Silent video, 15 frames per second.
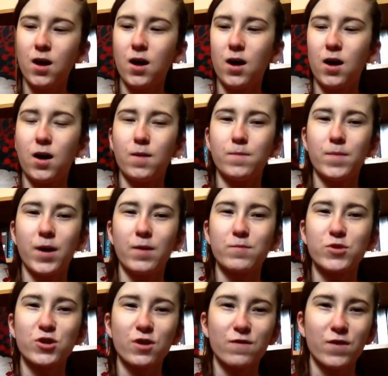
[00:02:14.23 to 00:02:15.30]
Um, I'm
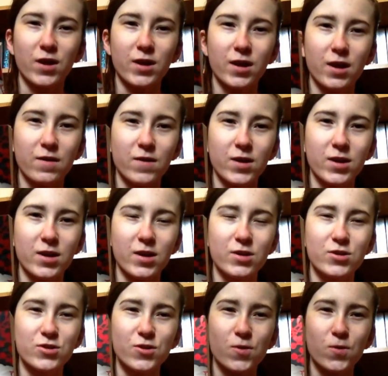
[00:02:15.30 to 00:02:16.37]
sure I've read it. I read it
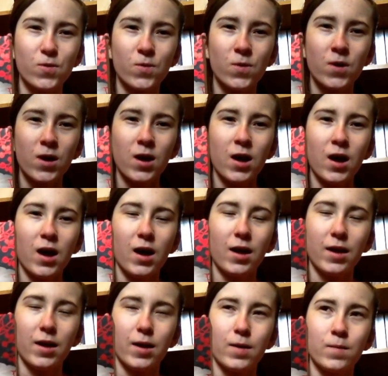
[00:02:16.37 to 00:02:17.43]
ages ago,
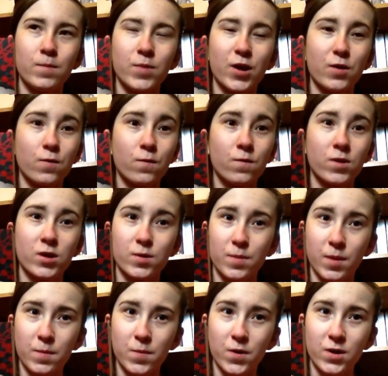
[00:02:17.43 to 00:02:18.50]
uh, but I don't really
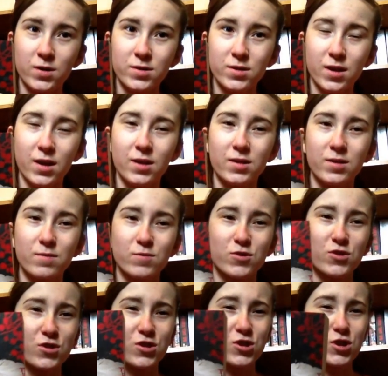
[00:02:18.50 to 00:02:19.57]
remember it. And it was
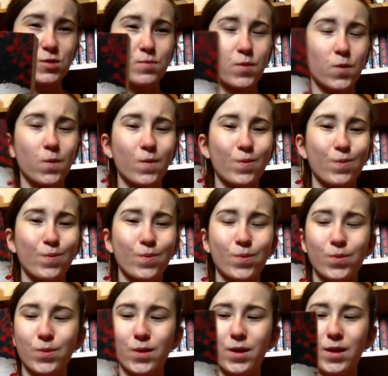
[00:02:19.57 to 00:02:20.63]
really cheap on
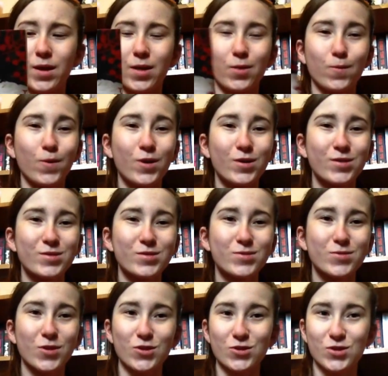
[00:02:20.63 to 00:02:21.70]
uh, the works,
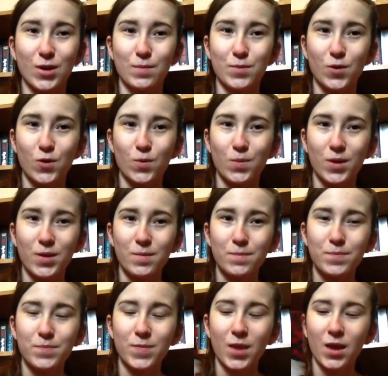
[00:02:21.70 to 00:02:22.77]
so I just grabbed a copy.
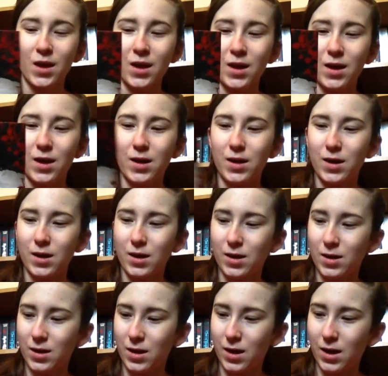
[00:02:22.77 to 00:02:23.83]
Uh,
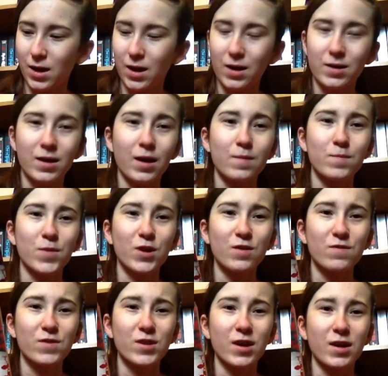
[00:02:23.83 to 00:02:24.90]
and I'm gonna
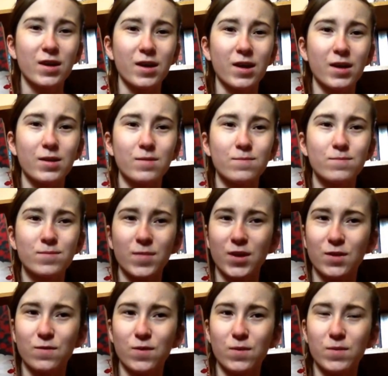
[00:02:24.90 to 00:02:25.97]
read it again, like
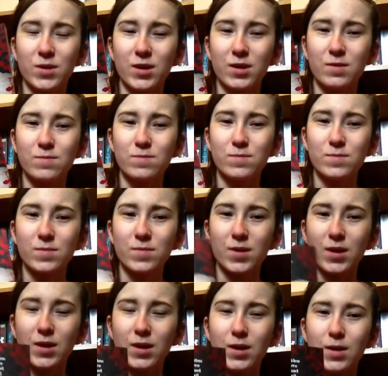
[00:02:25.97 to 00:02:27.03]
reread it,
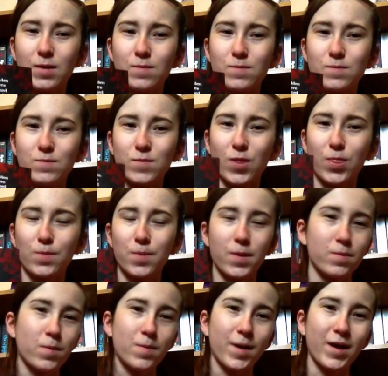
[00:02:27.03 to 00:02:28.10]
um, the
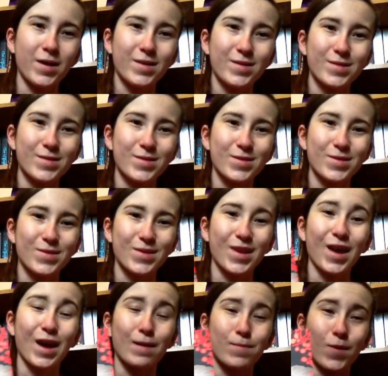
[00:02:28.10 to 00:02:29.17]
paperback. So yeah,
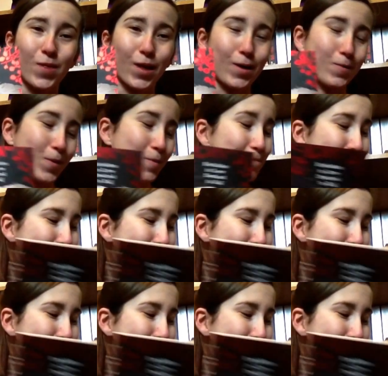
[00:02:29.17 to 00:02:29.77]
I bought that one.